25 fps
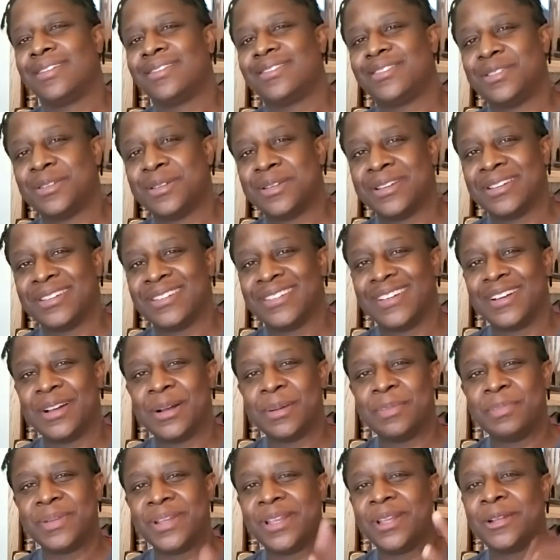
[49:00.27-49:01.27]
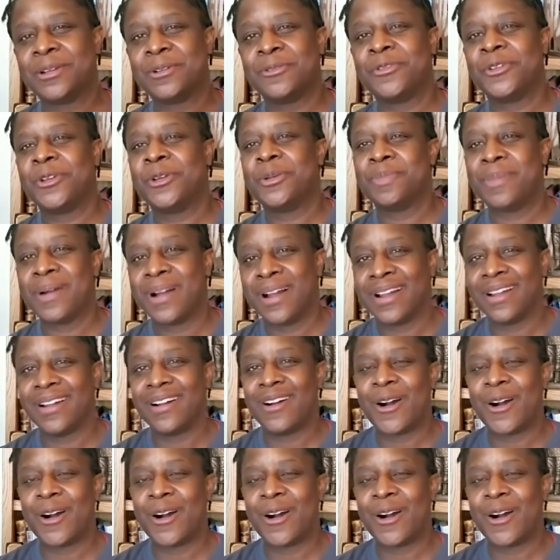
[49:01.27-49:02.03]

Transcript: to um, be interviewed by